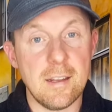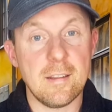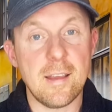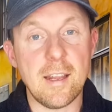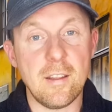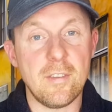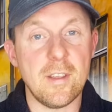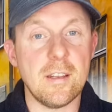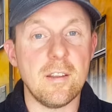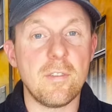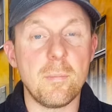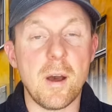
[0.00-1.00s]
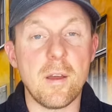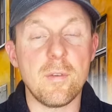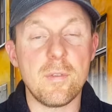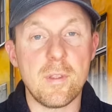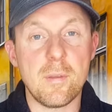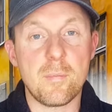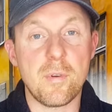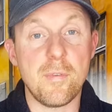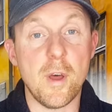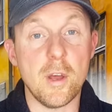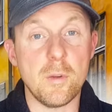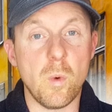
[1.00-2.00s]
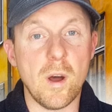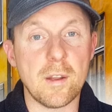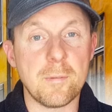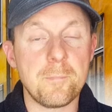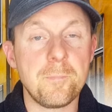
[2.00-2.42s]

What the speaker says: aniseed is my preferred one,